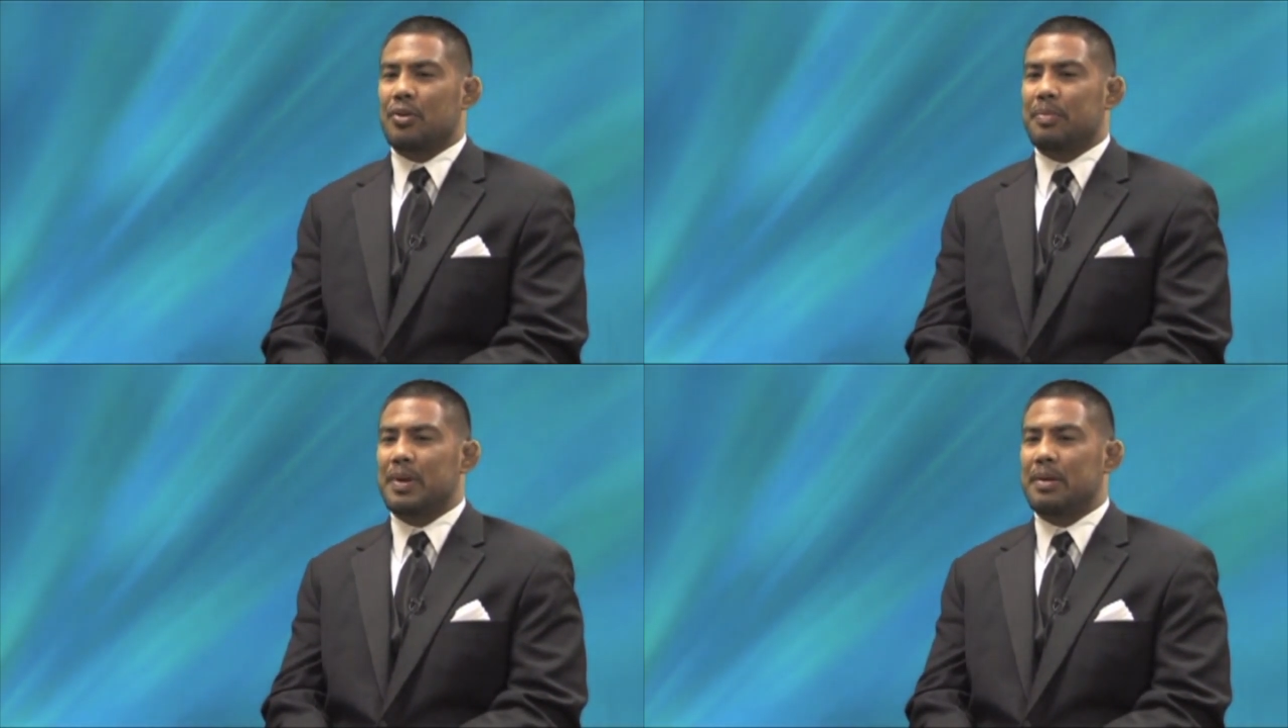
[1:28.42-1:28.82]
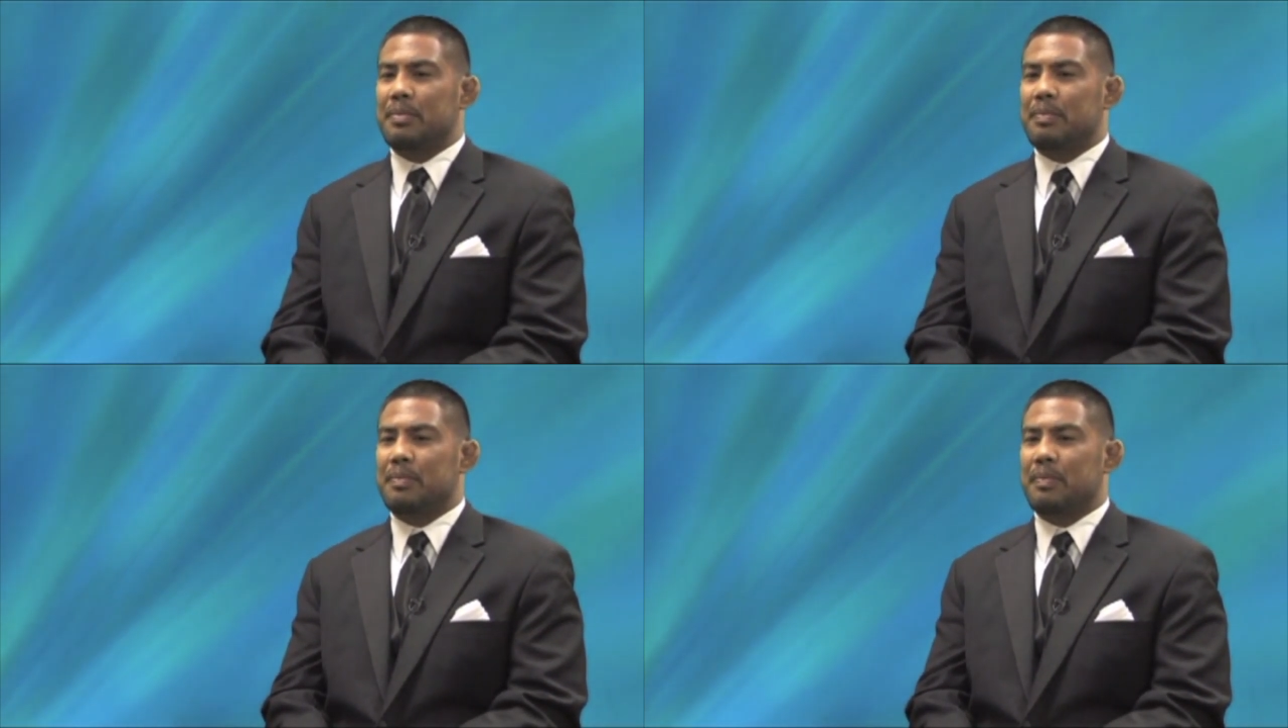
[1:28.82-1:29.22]

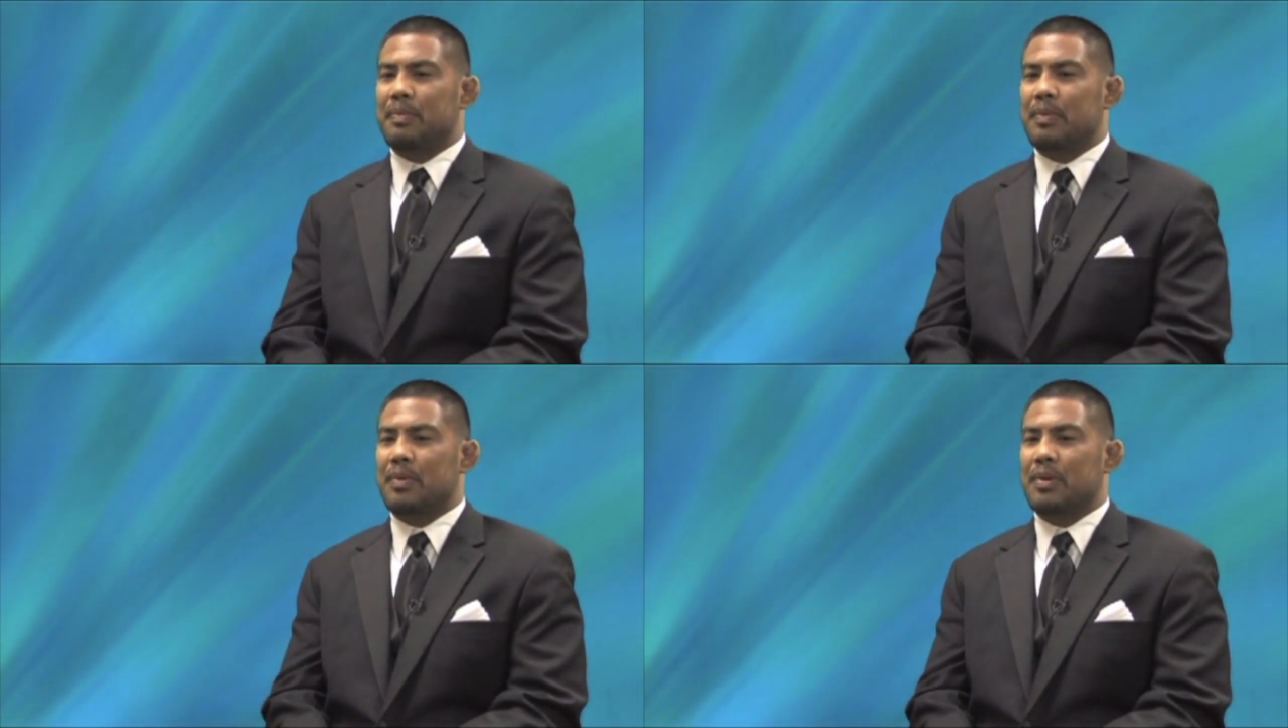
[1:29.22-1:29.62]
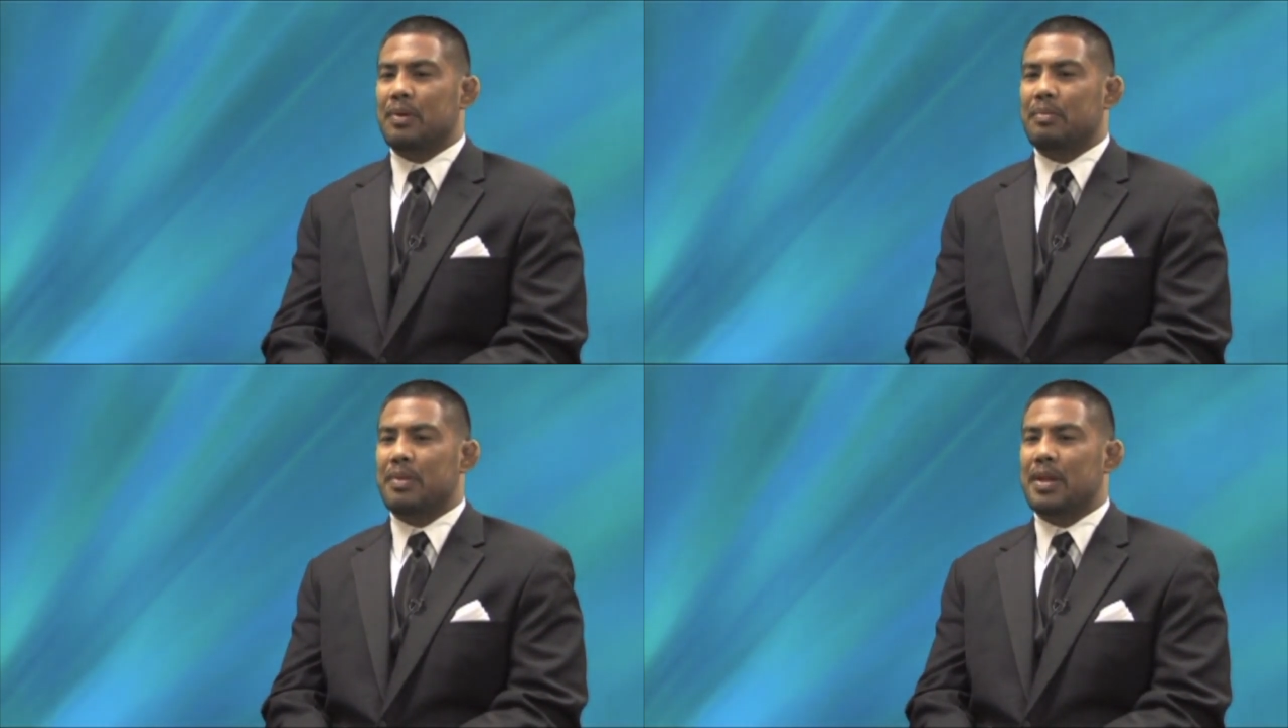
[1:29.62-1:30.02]

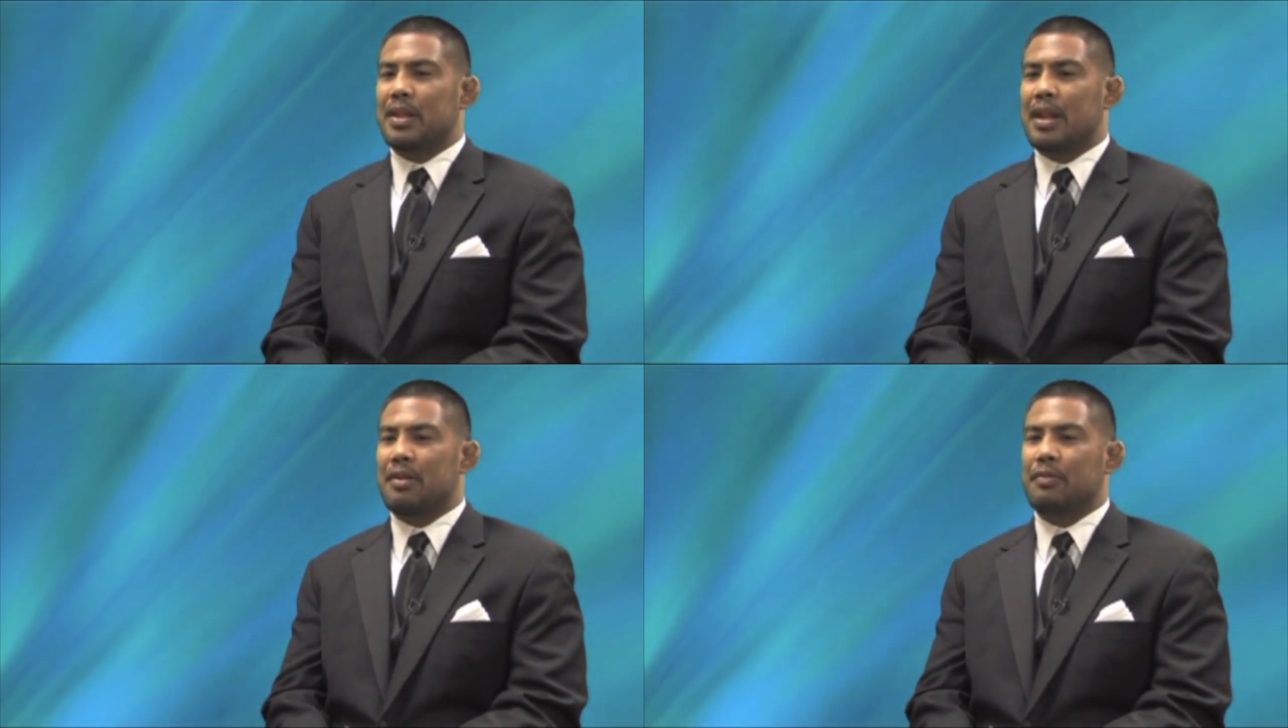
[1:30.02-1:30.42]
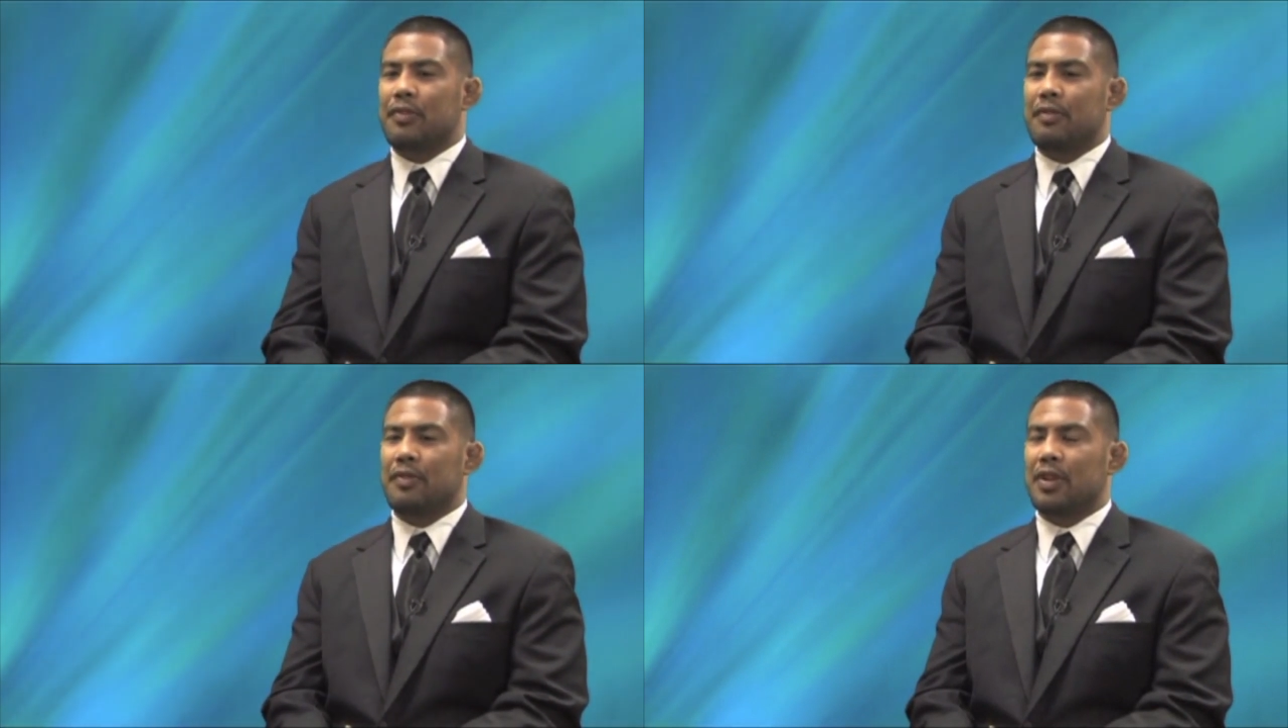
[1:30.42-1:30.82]
being that I'm
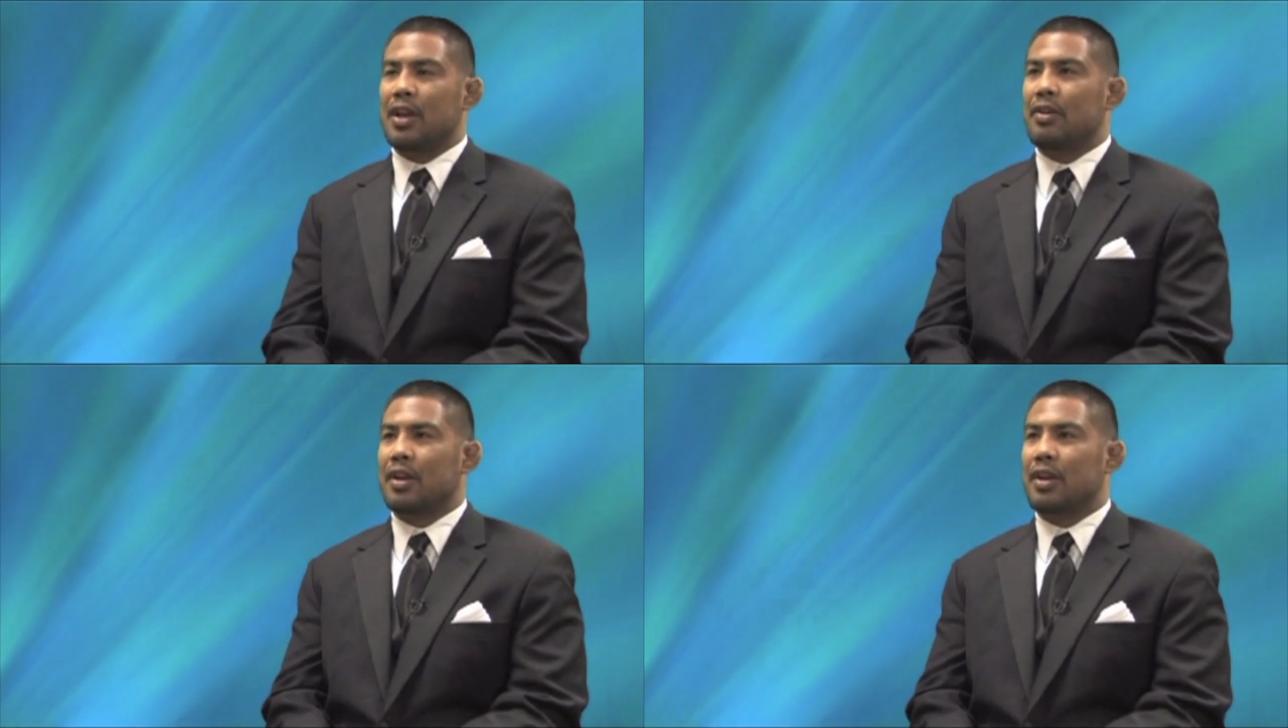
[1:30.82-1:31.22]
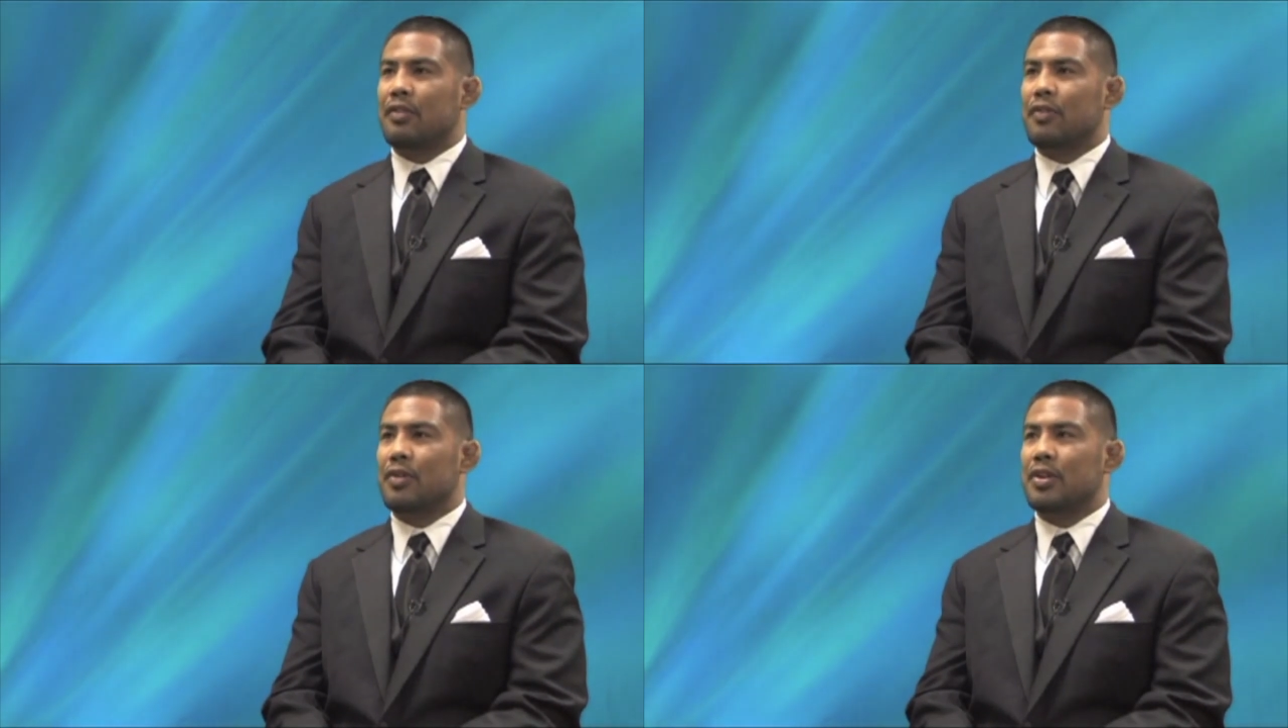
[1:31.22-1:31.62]
from Vallejo,
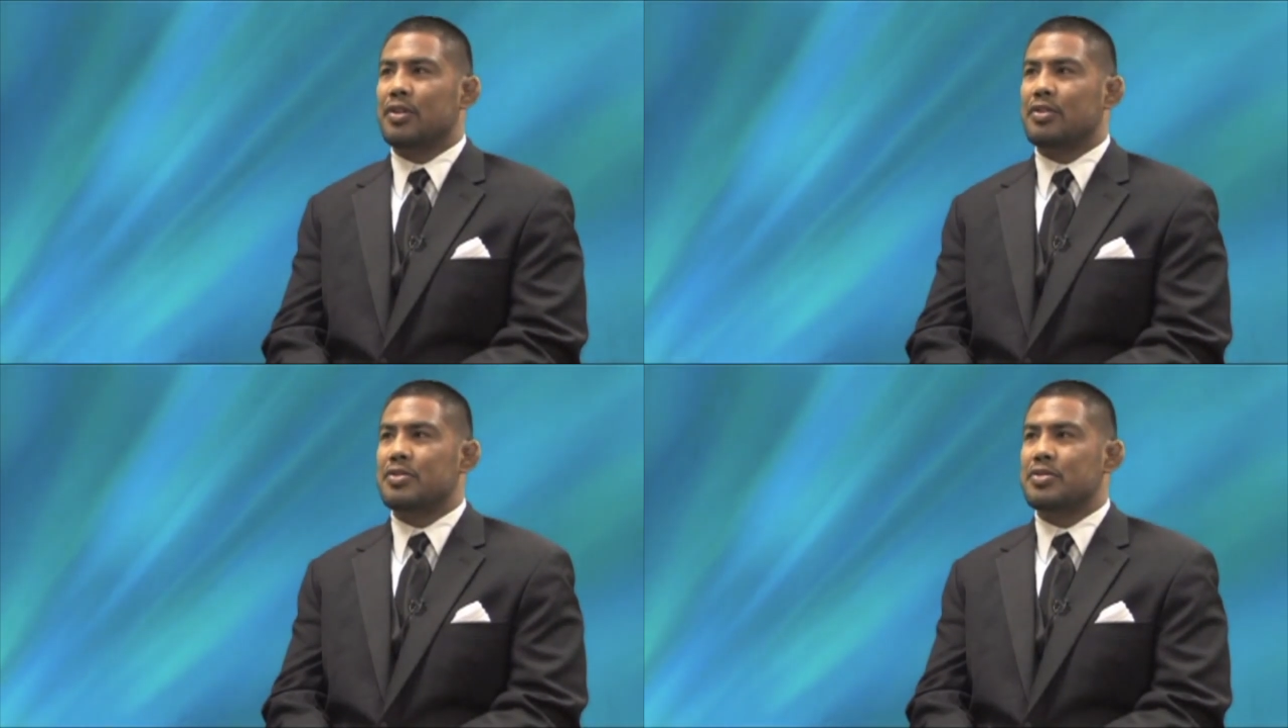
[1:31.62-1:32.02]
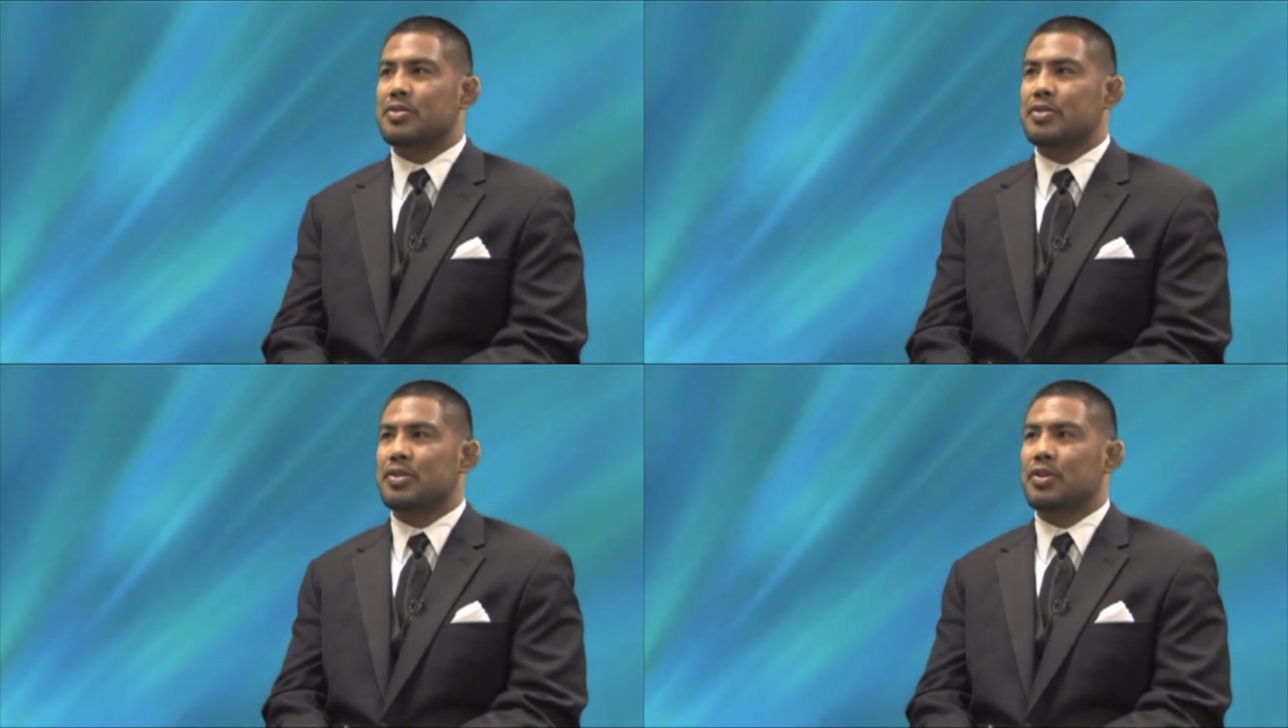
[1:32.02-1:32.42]
California, there's,